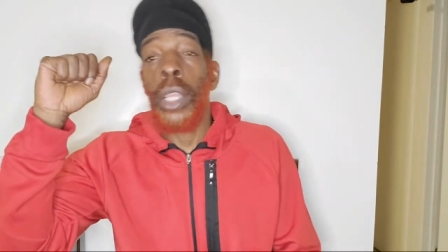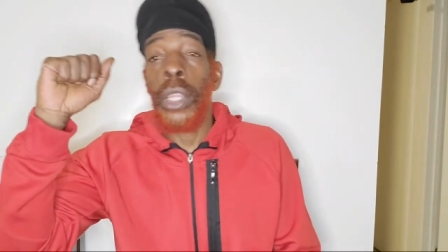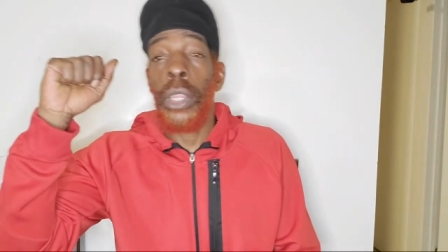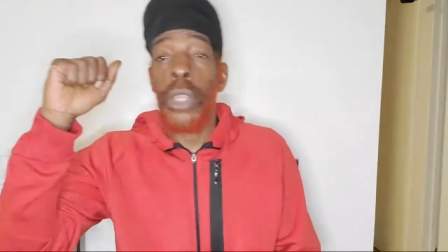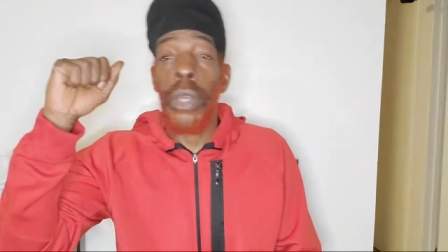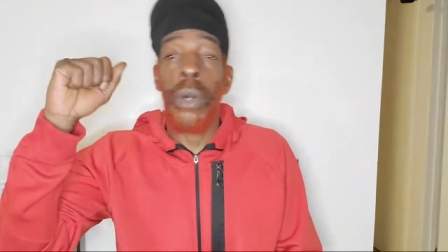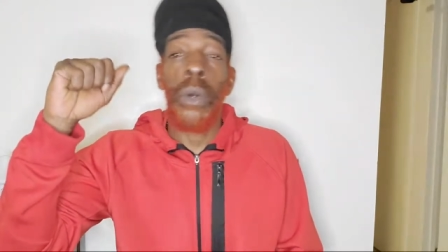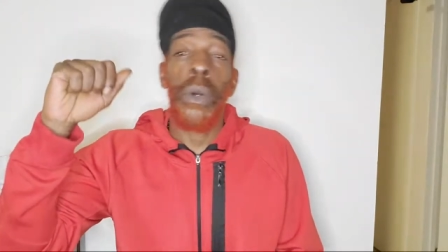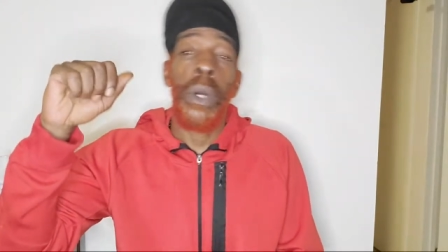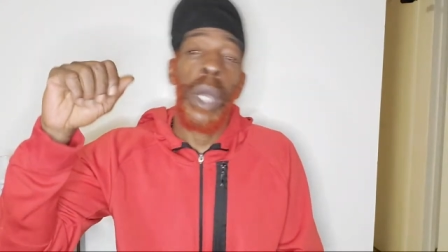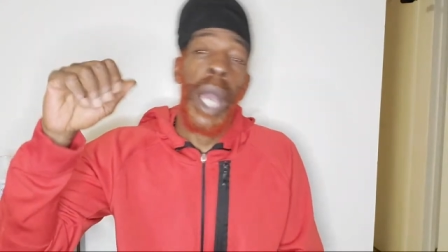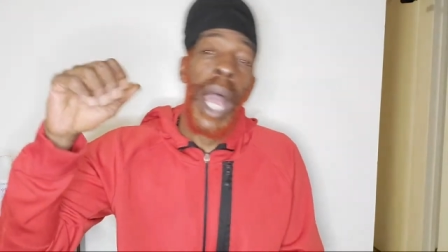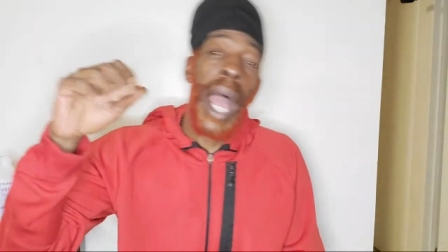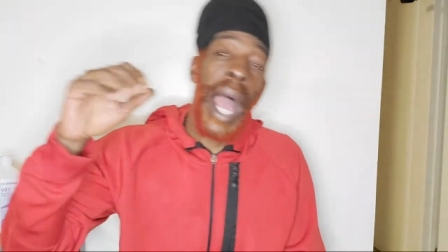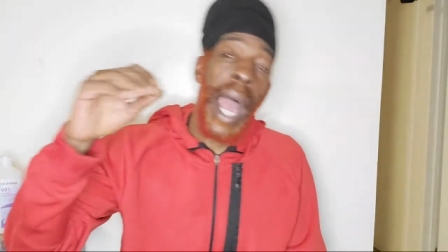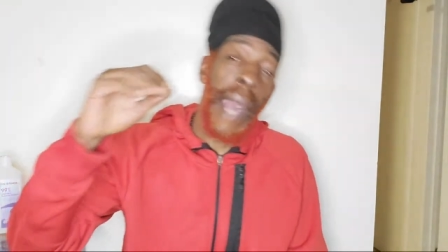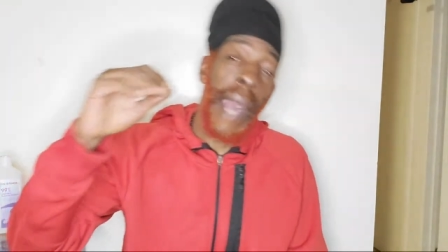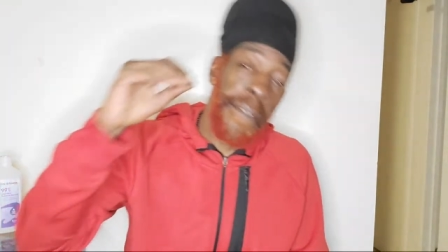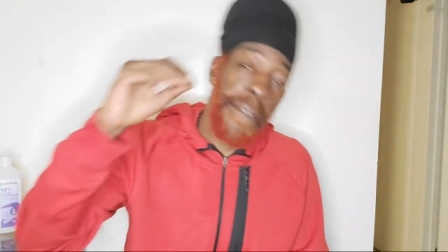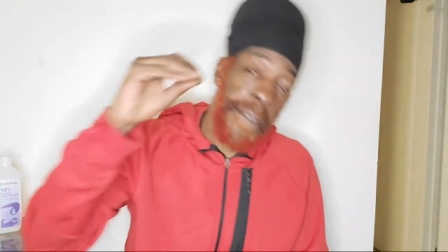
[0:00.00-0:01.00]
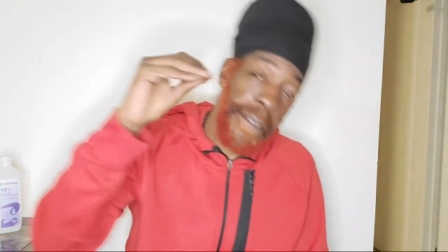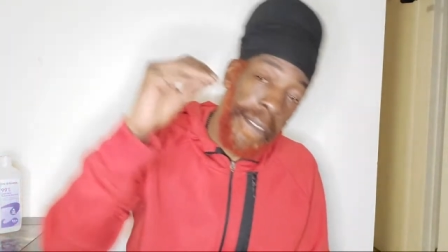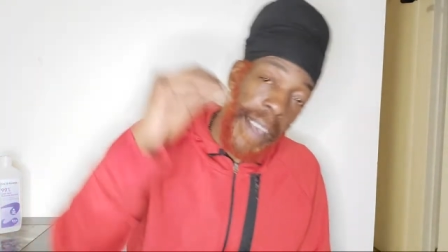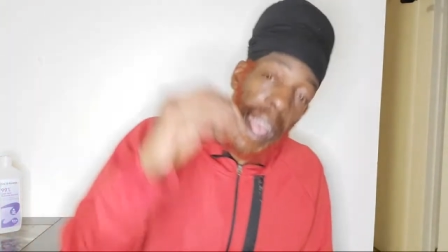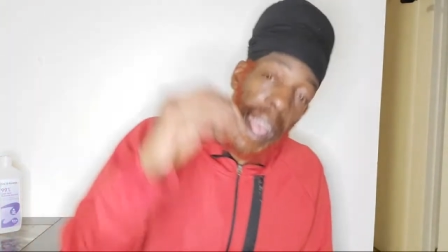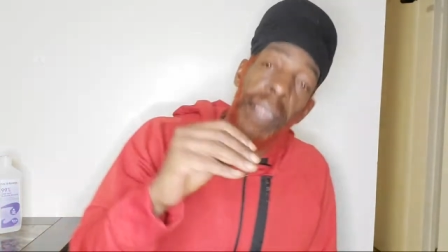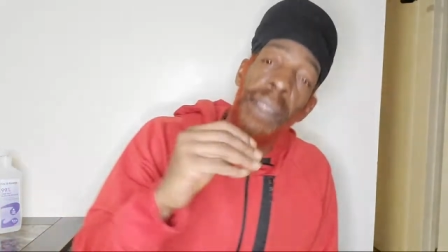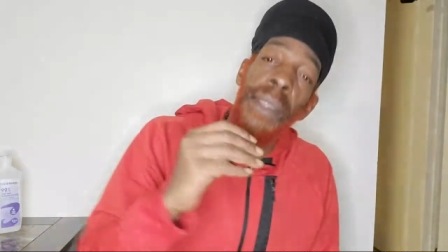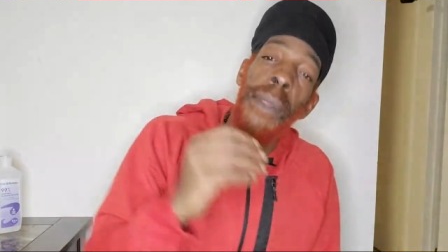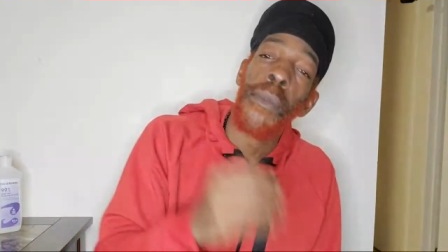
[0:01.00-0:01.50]
No, I
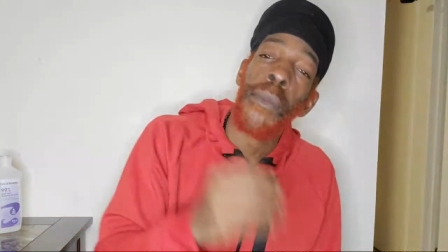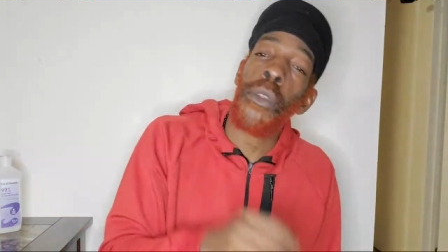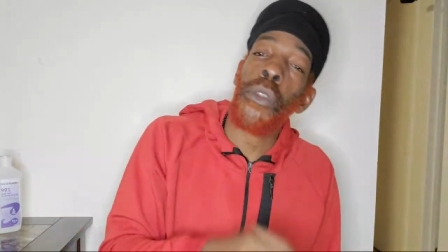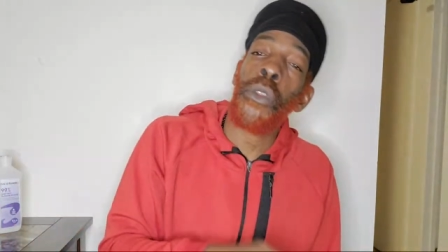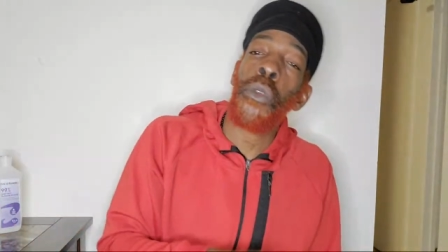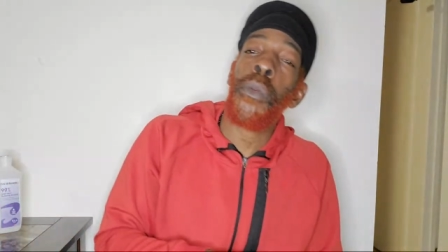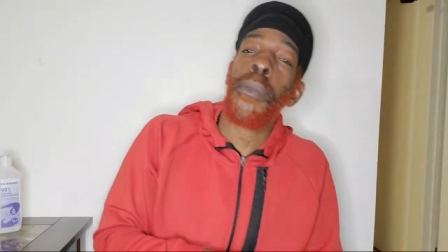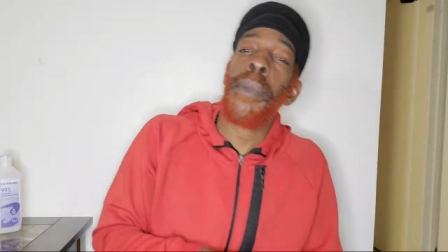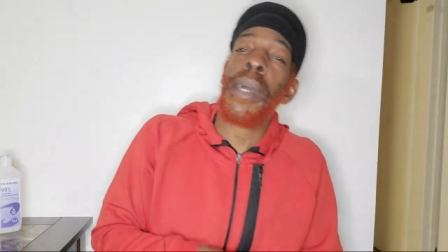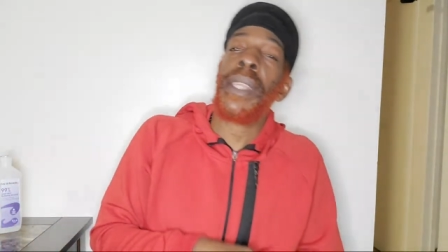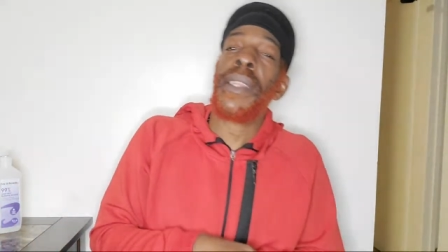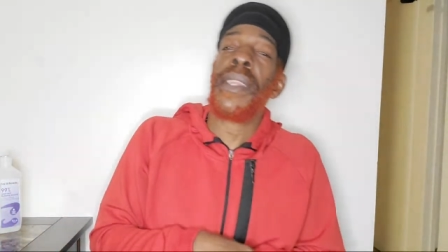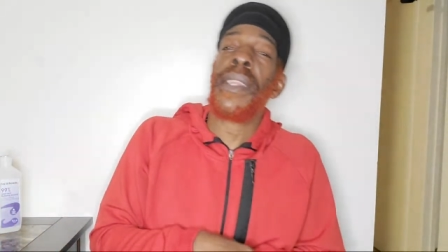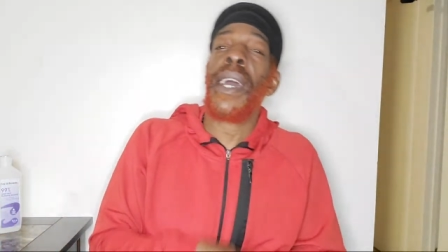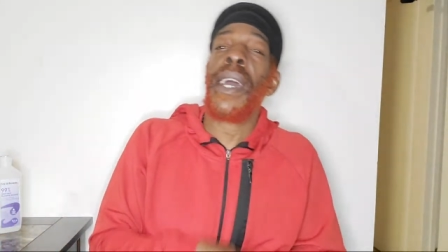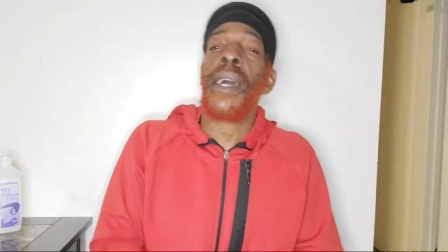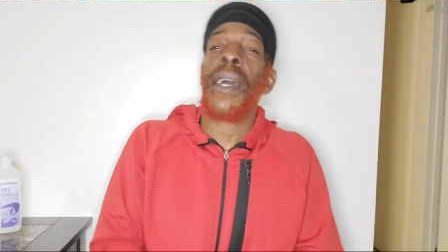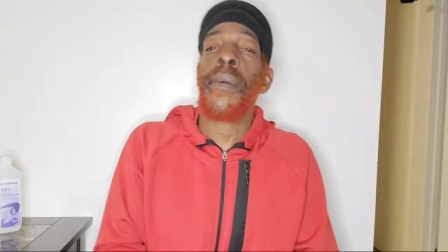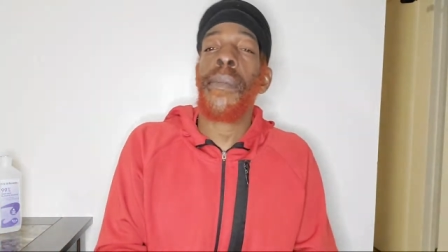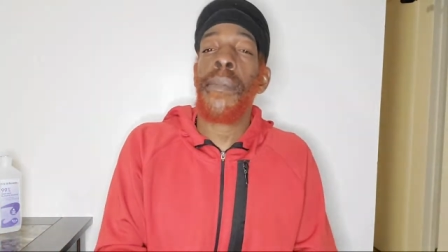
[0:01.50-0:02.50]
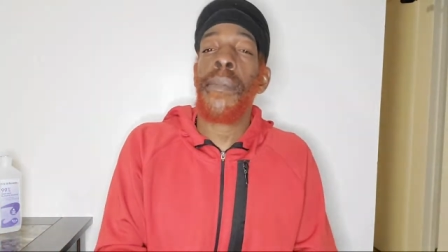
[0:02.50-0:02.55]
find something to do with my time.